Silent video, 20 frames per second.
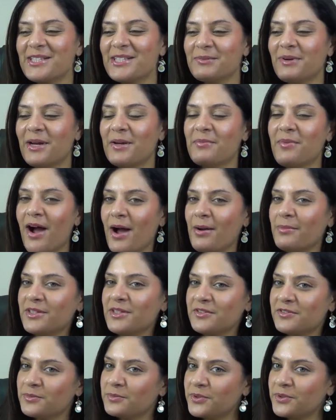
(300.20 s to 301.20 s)
So my mom
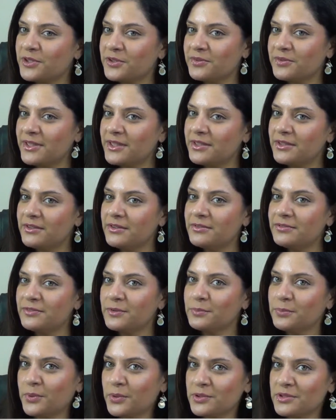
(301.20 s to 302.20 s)
is from Puerto Rico,
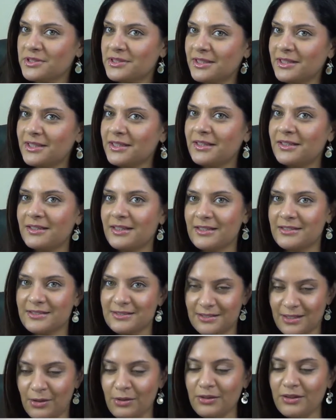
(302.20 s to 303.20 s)
from Ponce, that's
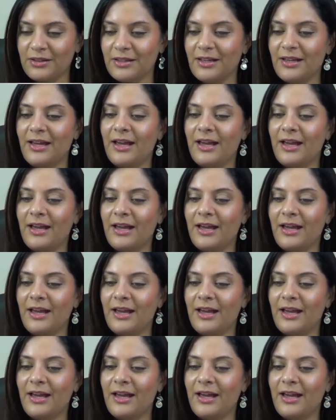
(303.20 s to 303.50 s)
the south.